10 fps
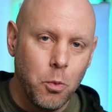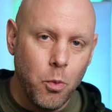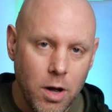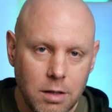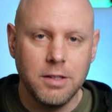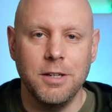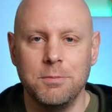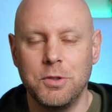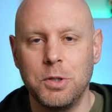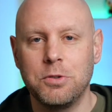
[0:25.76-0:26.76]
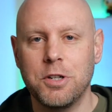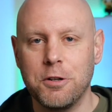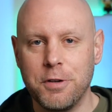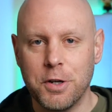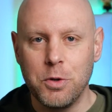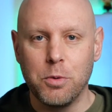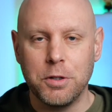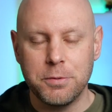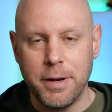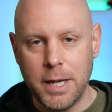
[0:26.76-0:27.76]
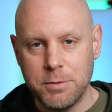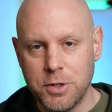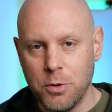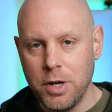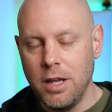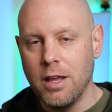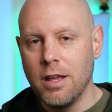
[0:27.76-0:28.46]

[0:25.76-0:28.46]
welcome to Star Trek New Worlds. My name's Tony.